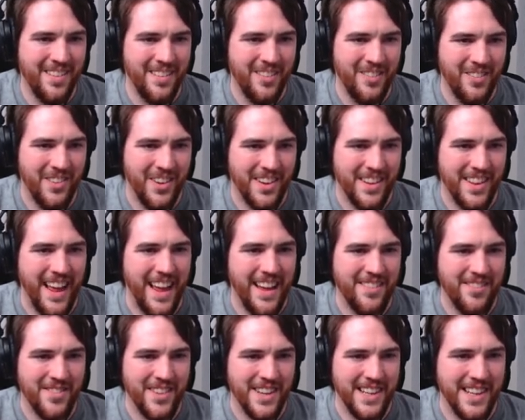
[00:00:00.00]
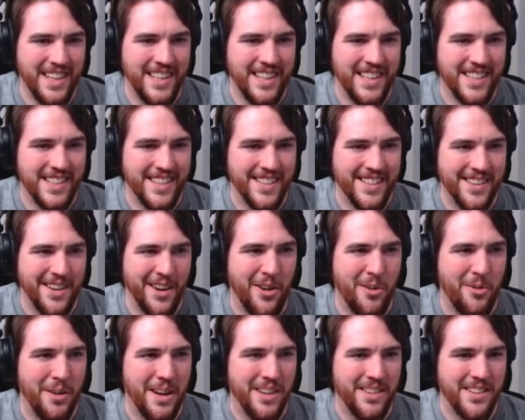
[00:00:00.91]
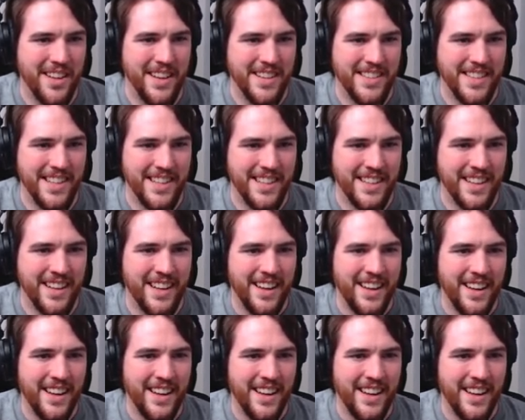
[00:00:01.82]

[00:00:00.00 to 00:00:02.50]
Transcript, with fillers: Well, that really doesn't go well, does it?